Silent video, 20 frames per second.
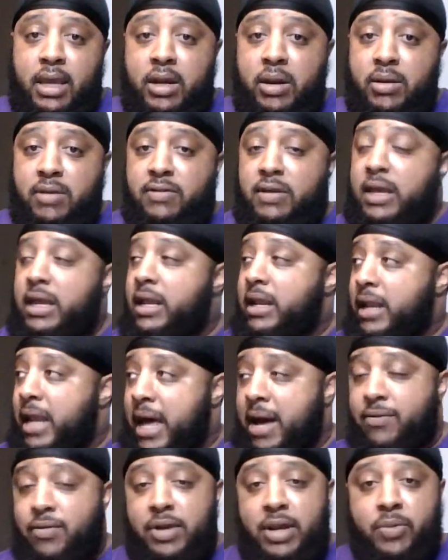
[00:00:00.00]
See, in
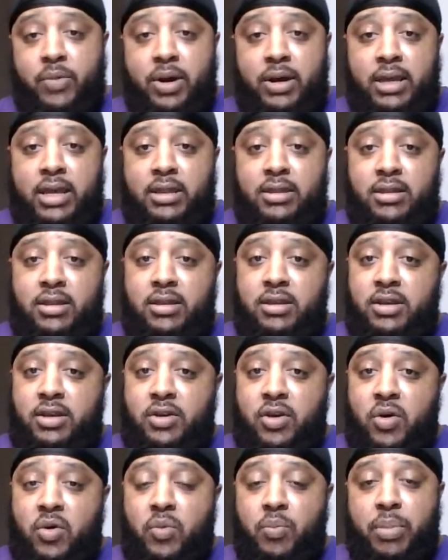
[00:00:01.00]
live when they want to
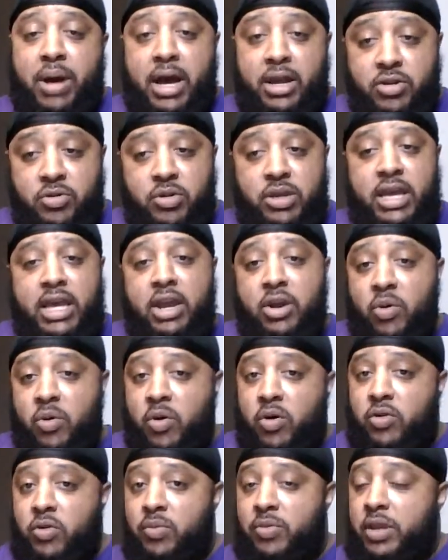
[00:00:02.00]
get, by you getting
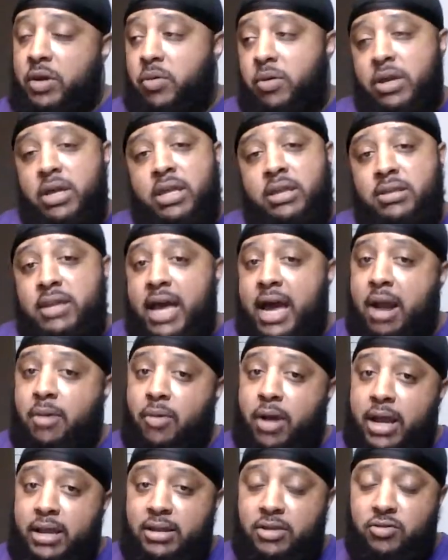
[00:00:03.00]
on them, they gonna get
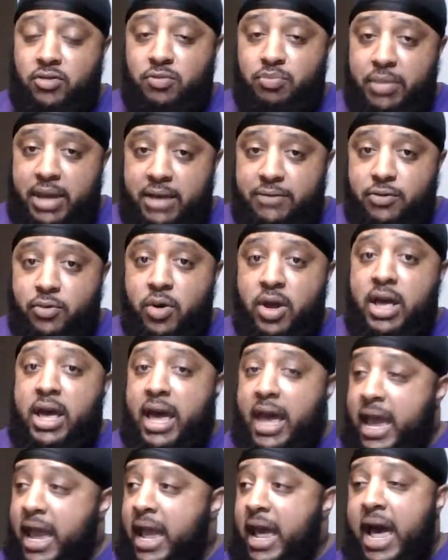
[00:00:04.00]
downright disrespectful.
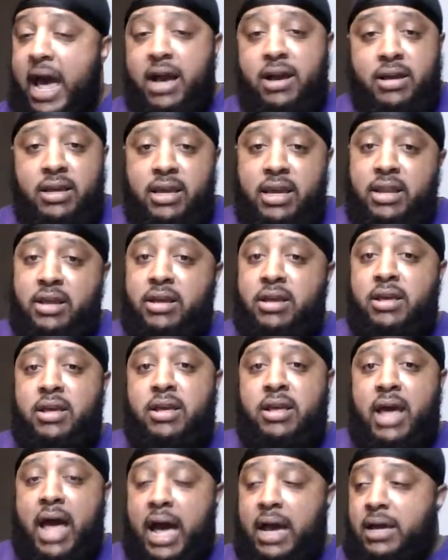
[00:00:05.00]
Hey, I could get
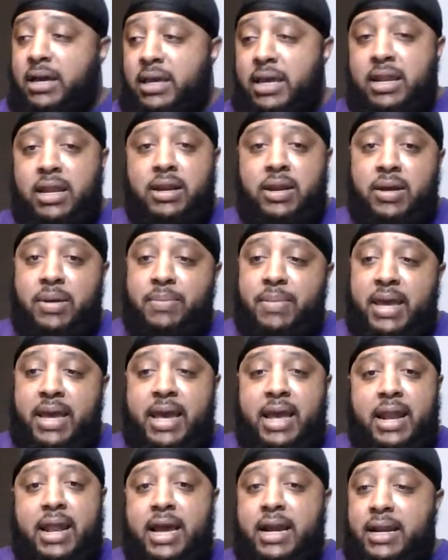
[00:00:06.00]
another
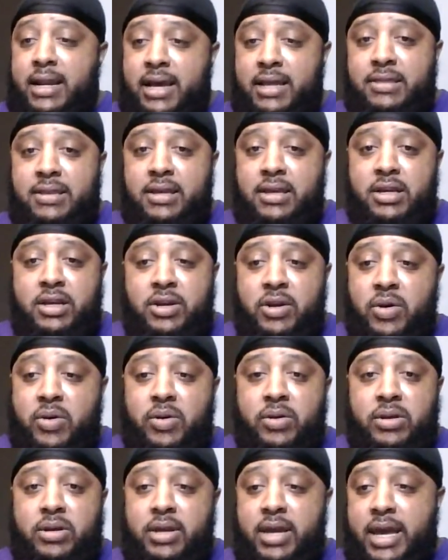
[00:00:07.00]
man like nothing. You
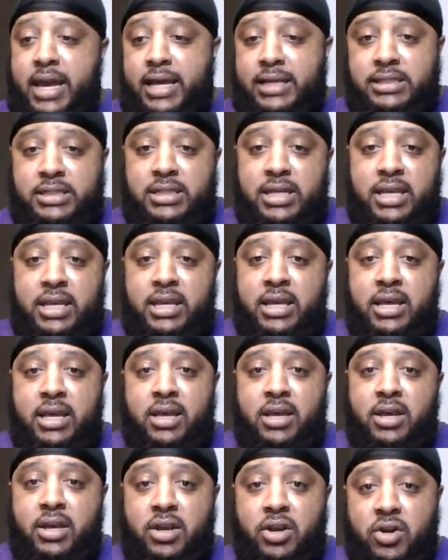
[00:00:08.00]
ain't shit.
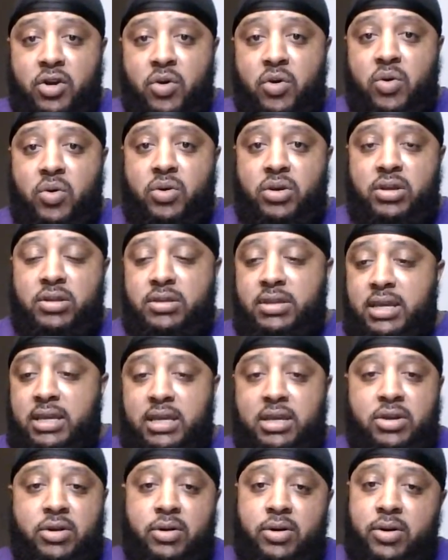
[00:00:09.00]
You
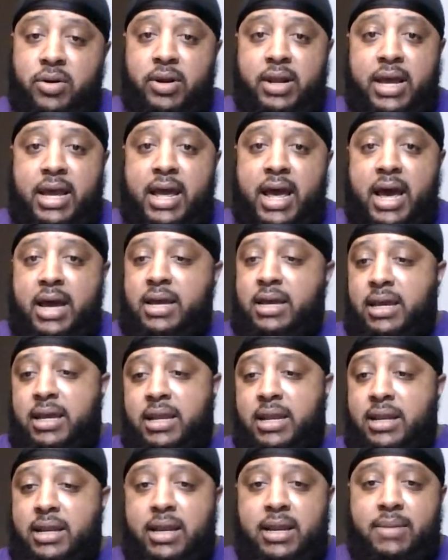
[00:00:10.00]
thinking you're all that. I could get
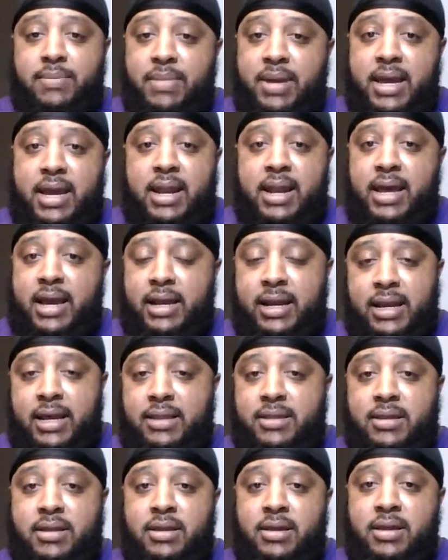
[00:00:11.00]
another man like
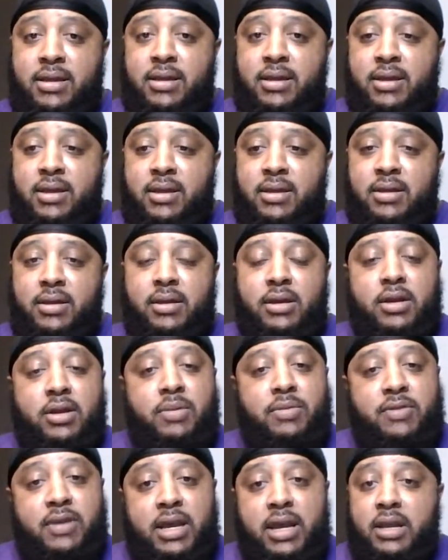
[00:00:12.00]
nothing. You know
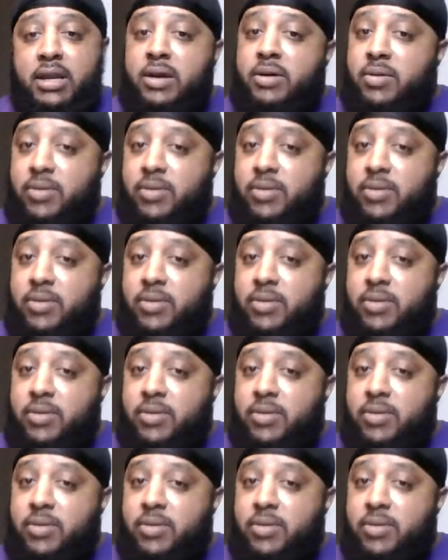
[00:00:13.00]
what I'm saying?